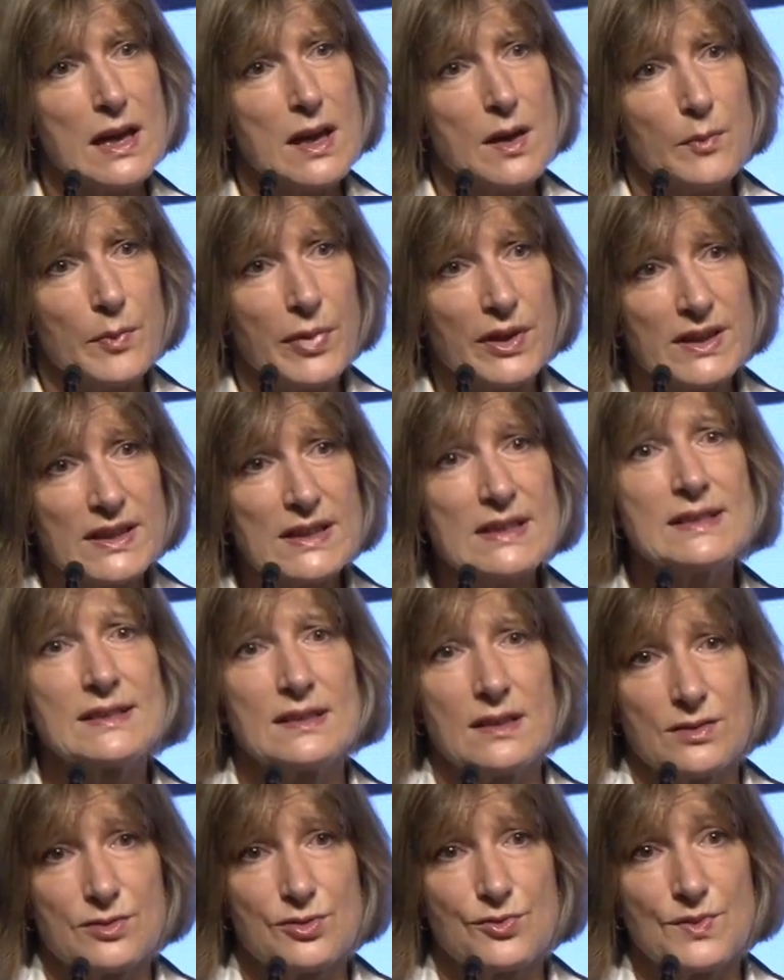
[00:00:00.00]
but these
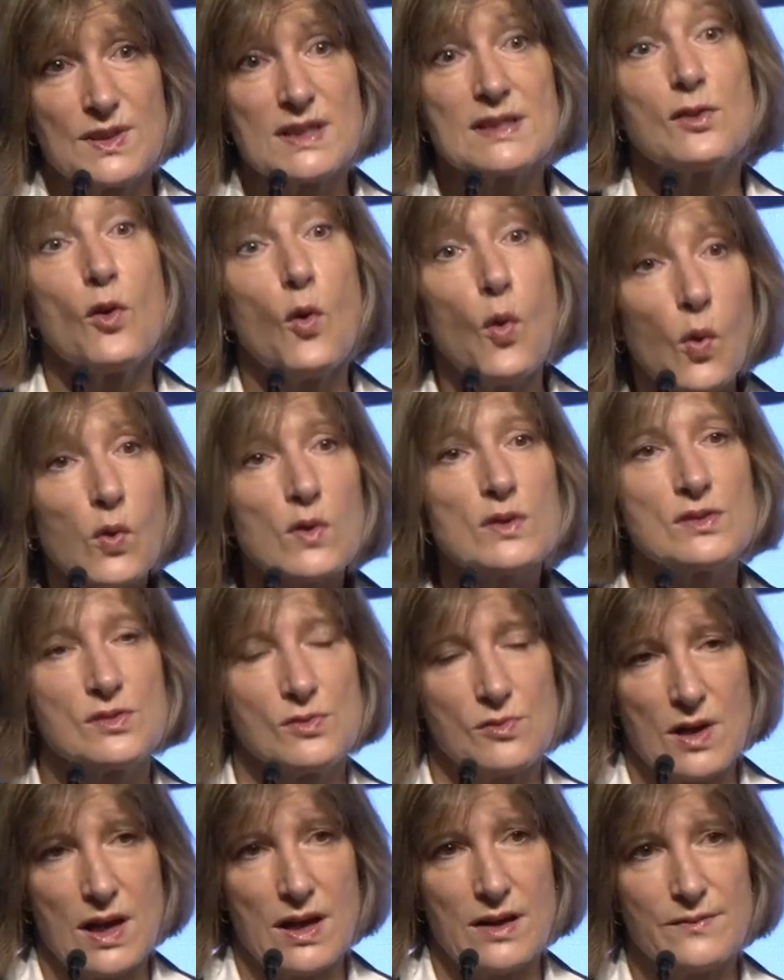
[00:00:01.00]
countries also
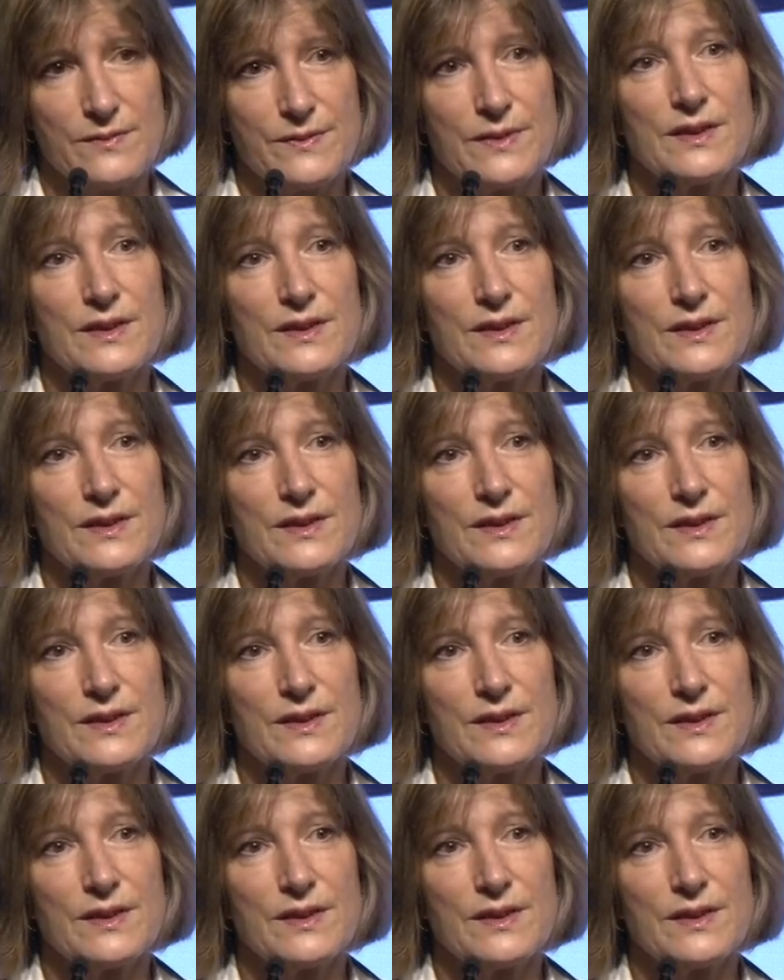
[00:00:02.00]
have